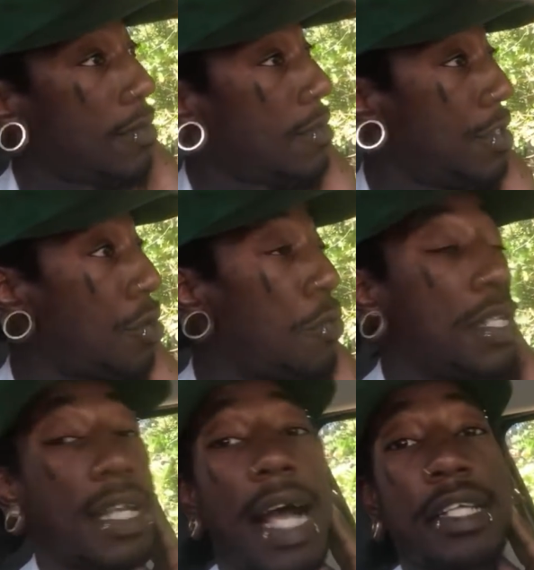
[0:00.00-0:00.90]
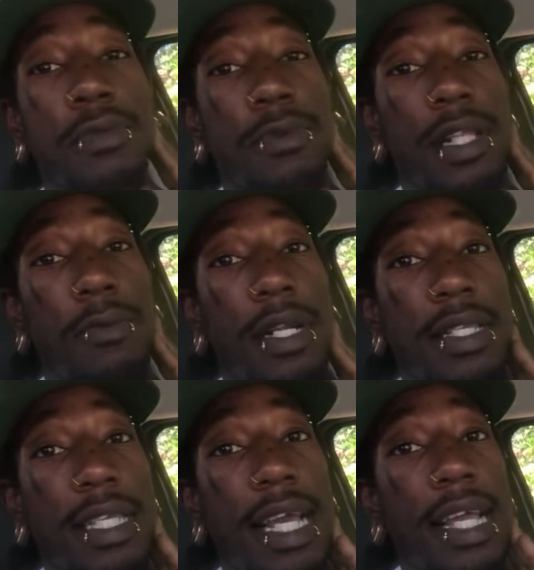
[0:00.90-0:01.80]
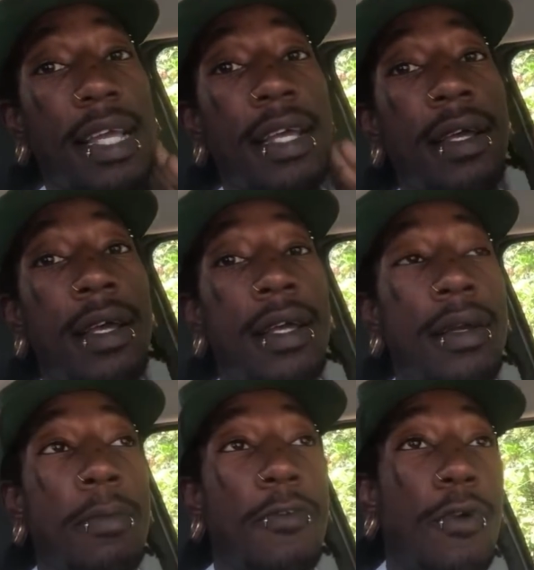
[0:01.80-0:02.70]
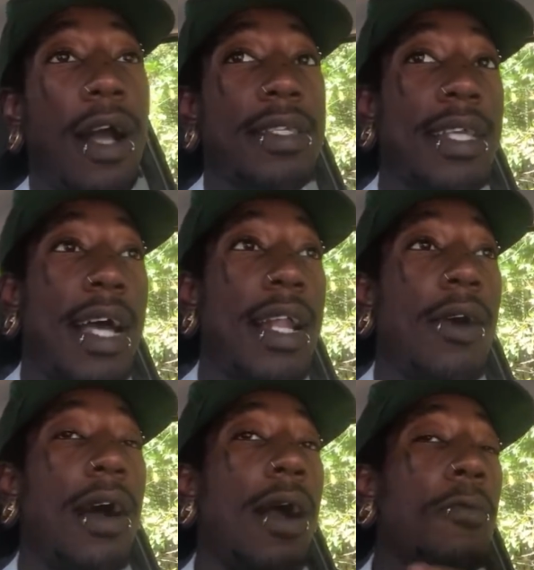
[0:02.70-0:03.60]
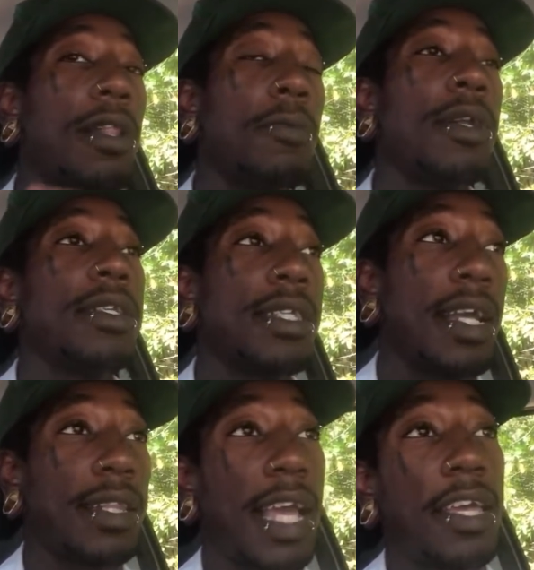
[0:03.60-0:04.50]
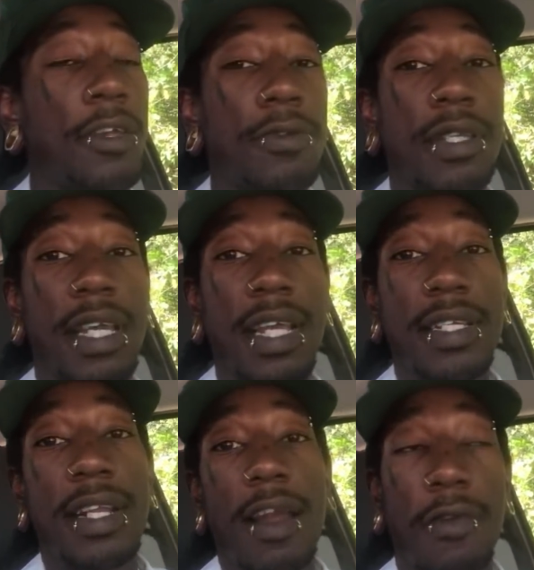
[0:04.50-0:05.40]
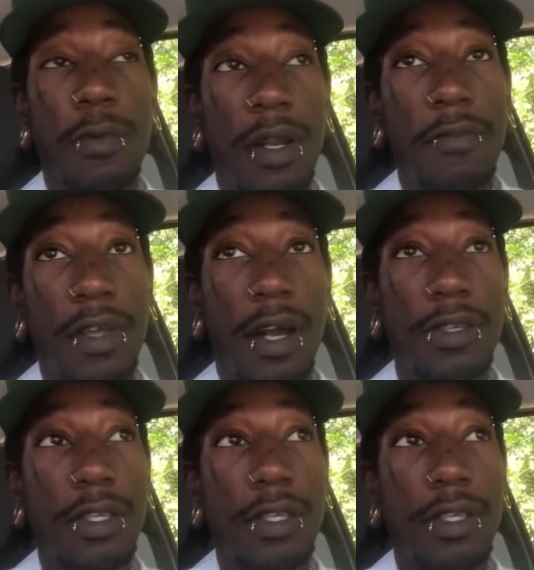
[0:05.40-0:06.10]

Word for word: So we just, I just really want to say before I sign out, I really want to say thank you to each and every one of y'all